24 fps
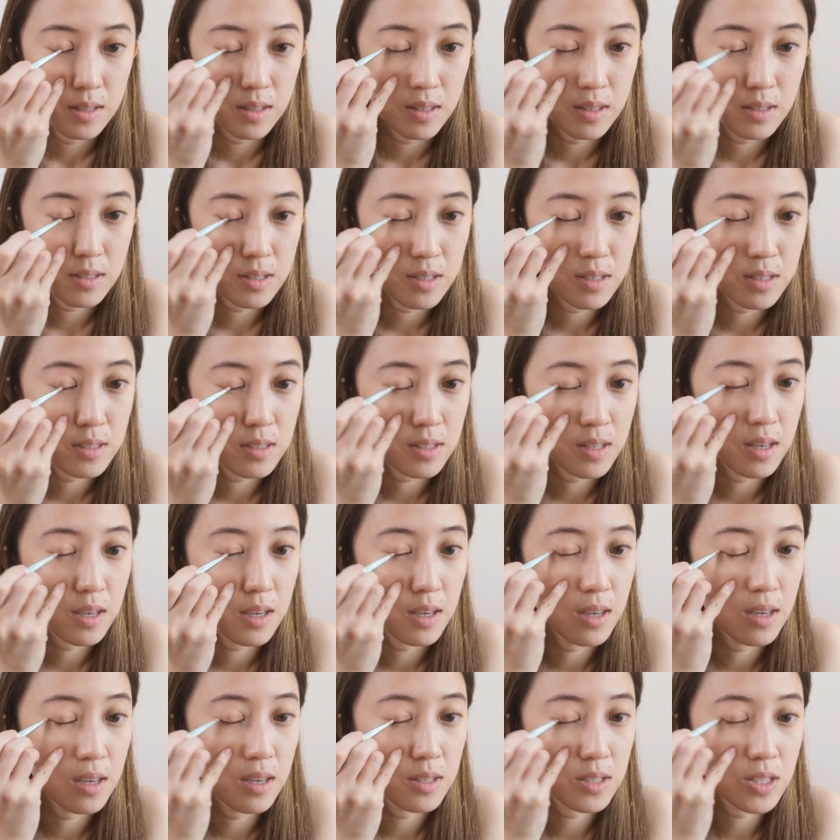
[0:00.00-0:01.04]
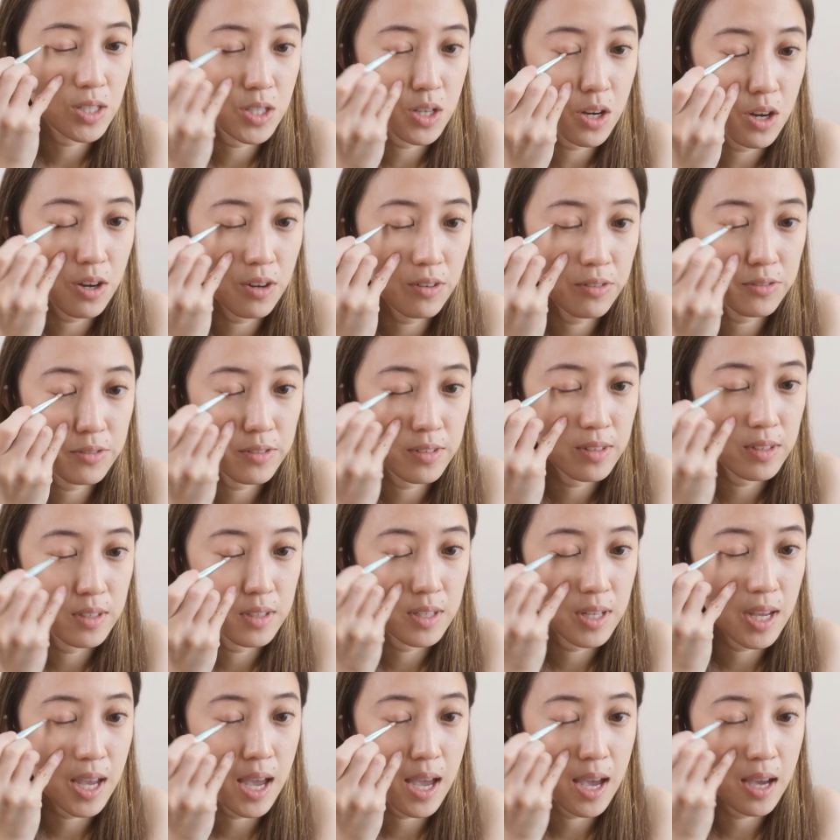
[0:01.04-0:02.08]
This is a soft
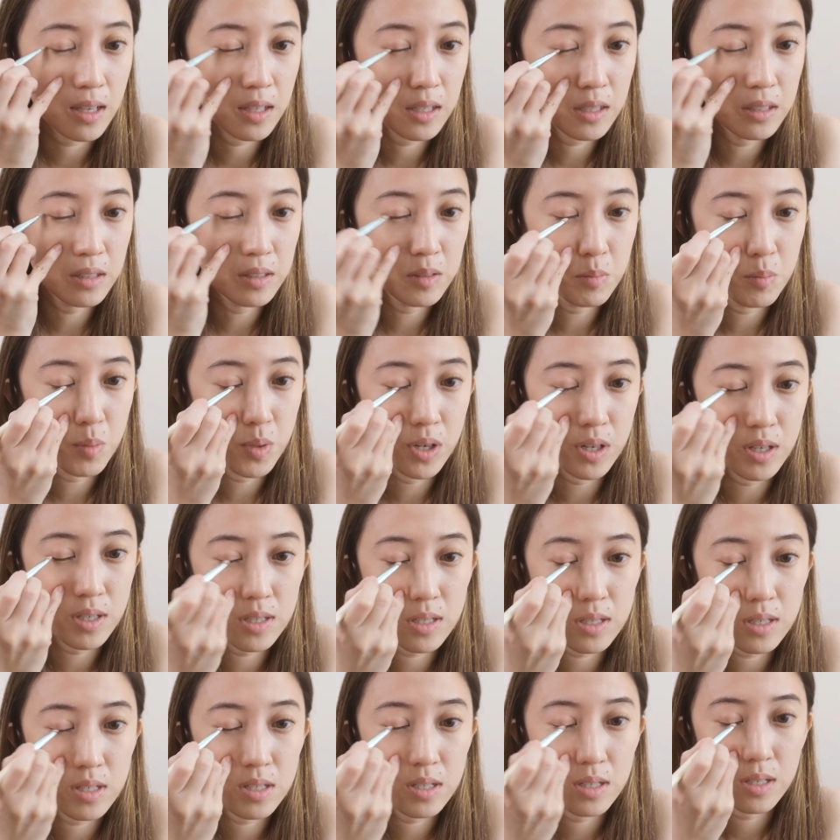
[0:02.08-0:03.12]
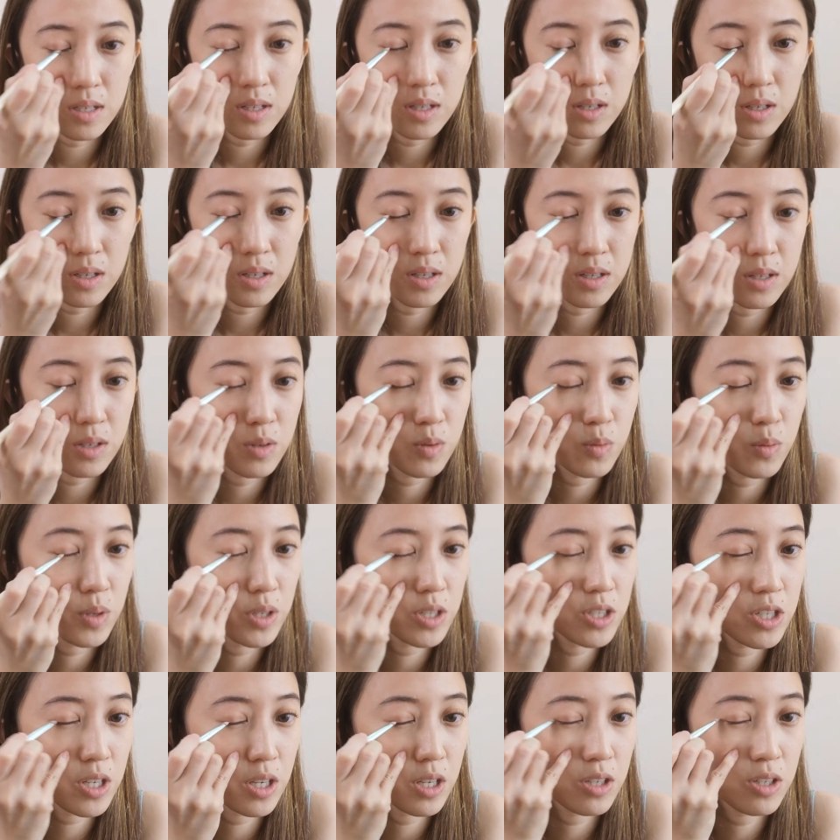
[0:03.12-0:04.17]
angled brush
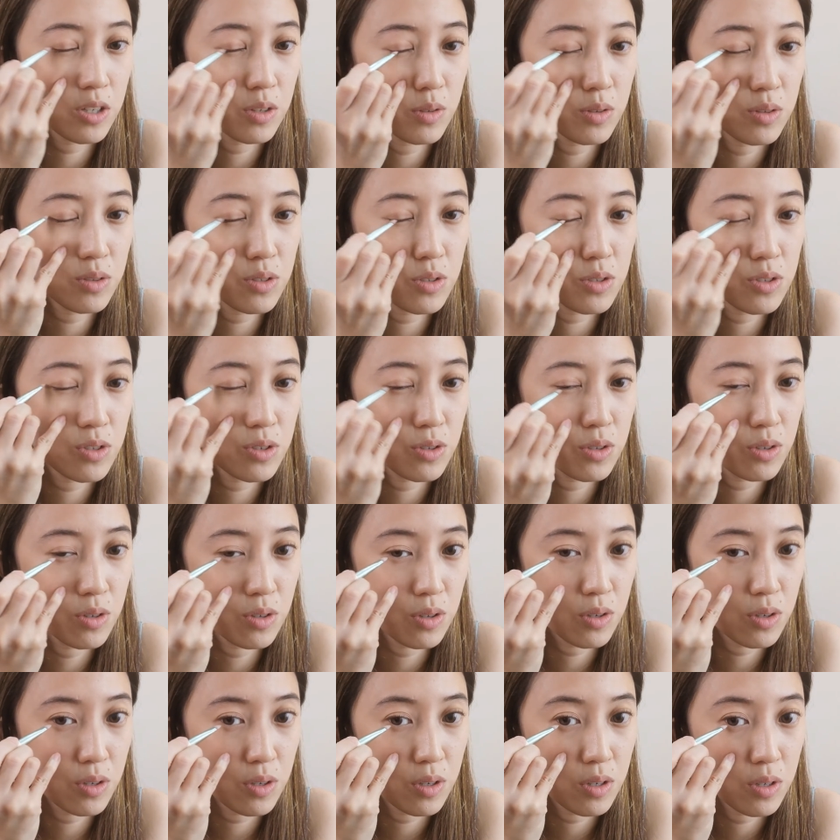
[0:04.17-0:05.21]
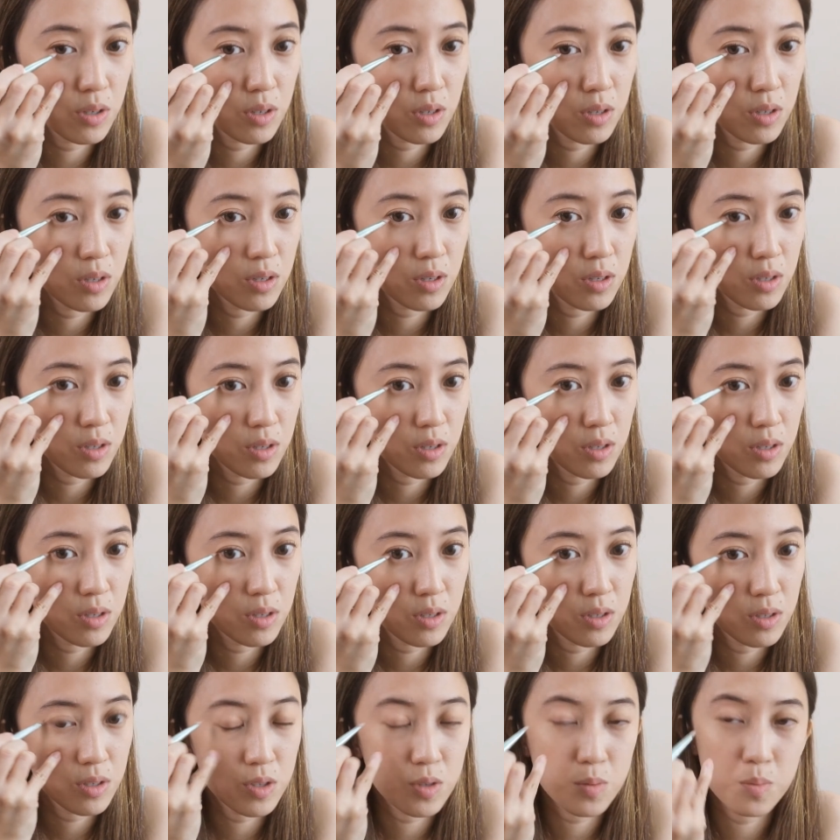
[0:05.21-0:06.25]
which I use to
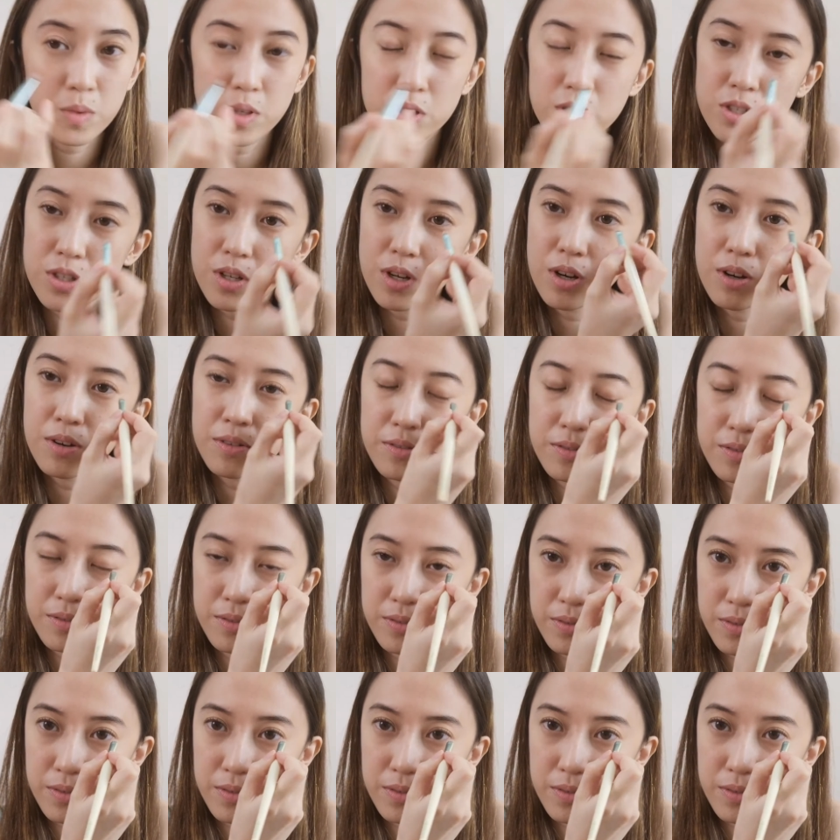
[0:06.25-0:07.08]
smudge off